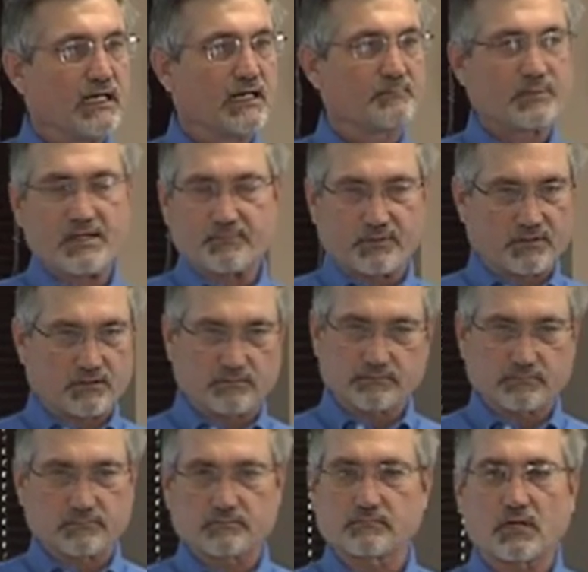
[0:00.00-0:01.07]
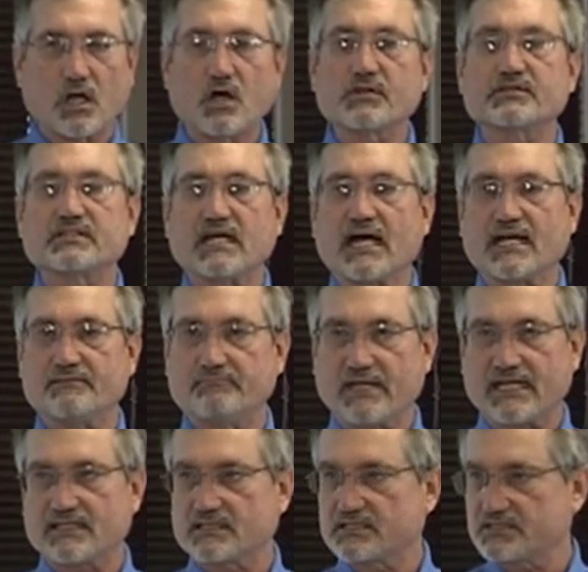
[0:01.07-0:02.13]
uh, people all the time
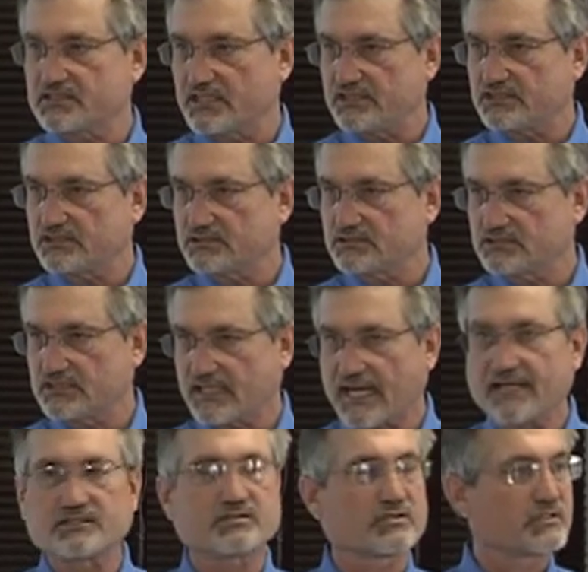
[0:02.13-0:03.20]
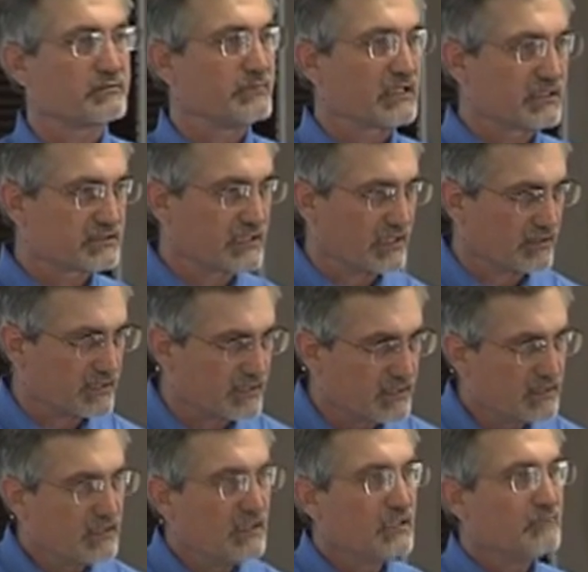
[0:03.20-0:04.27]
make the decision to enter the military
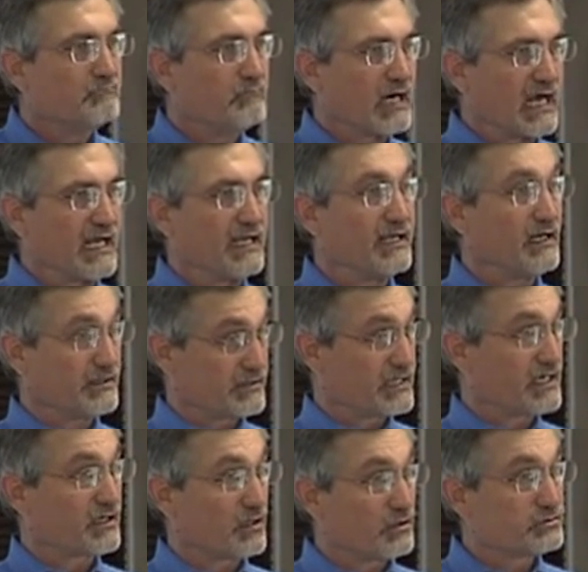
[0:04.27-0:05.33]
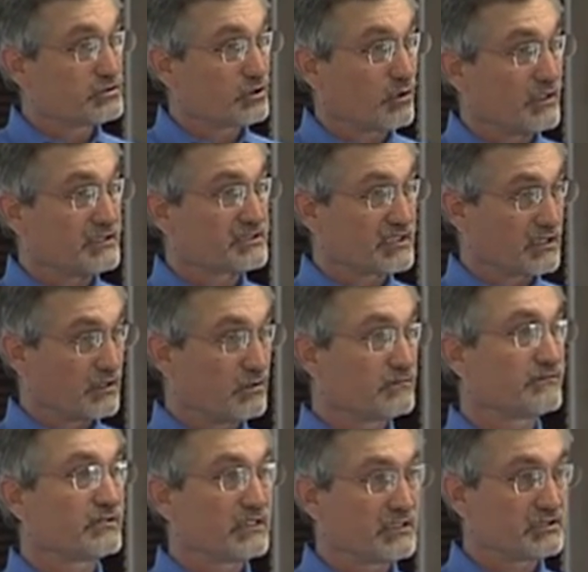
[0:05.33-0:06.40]
by their own choice, their own
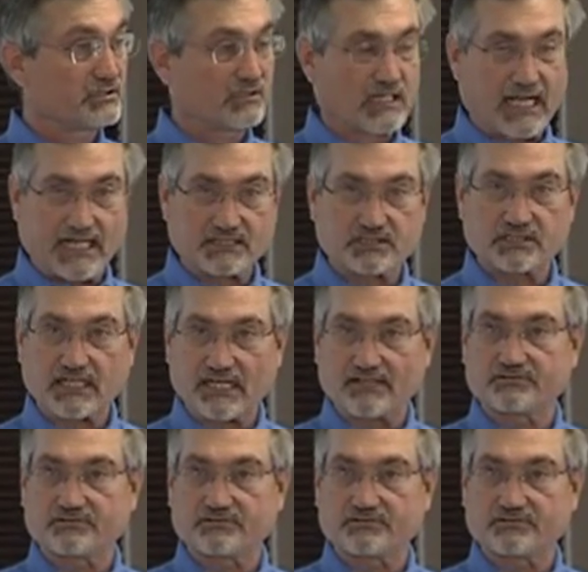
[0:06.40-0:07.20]
volitional action. They